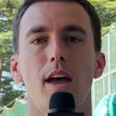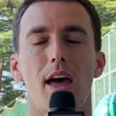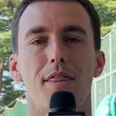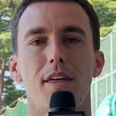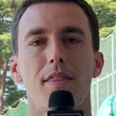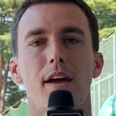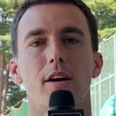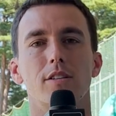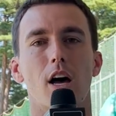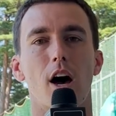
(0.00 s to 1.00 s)
and then
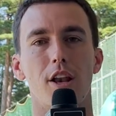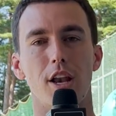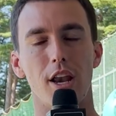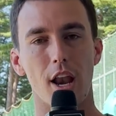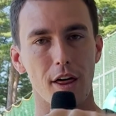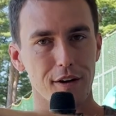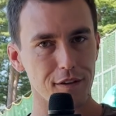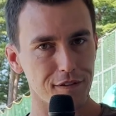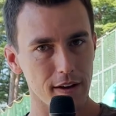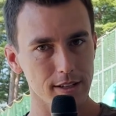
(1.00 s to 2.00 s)
there's
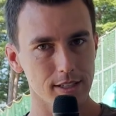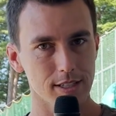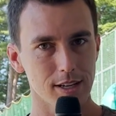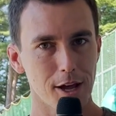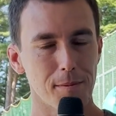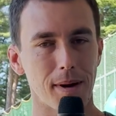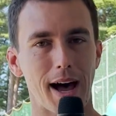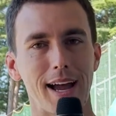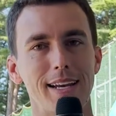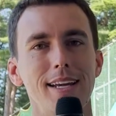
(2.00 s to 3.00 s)
another fence
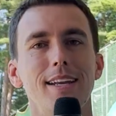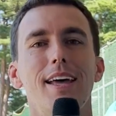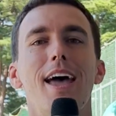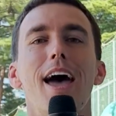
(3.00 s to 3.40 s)
behind it,